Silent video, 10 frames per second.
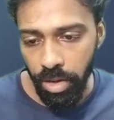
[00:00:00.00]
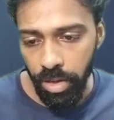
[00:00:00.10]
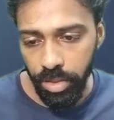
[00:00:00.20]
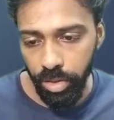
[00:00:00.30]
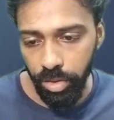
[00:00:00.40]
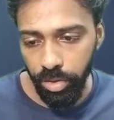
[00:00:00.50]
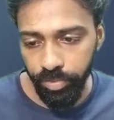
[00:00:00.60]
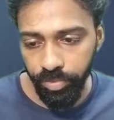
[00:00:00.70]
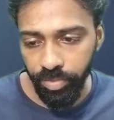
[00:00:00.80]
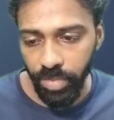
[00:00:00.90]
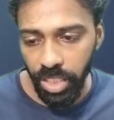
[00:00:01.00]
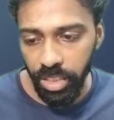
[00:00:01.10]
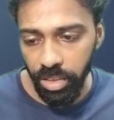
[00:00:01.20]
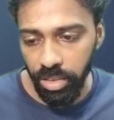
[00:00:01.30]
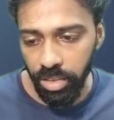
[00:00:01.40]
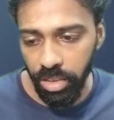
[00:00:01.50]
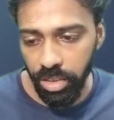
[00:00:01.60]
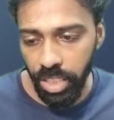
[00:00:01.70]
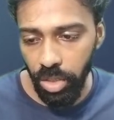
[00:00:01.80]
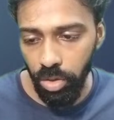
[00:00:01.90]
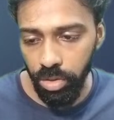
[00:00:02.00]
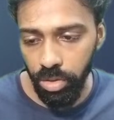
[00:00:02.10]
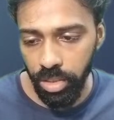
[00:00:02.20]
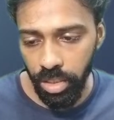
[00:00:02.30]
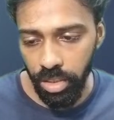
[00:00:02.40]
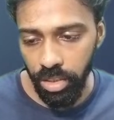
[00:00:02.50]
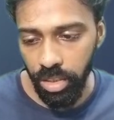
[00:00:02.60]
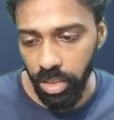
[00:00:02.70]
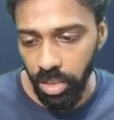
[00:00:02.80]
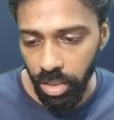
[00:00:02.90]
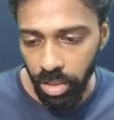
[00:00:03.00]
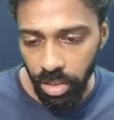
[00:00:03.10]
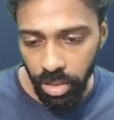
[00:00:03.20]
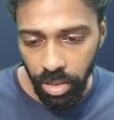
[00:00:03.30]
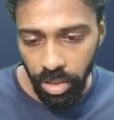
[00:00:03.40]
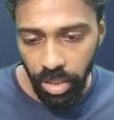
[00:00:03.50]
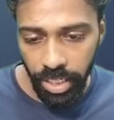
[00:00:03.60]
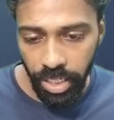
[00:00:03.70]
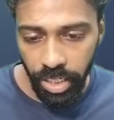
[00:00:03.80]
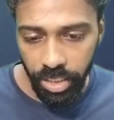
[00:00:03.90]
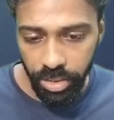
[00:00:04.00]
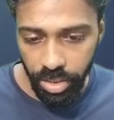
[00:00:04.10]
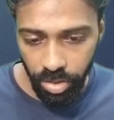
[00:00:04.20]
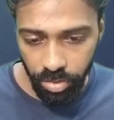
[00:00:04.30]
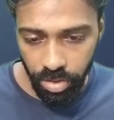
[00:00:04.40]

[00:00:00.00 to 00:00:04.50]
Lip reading: So the stakeholders are ICAR institutes,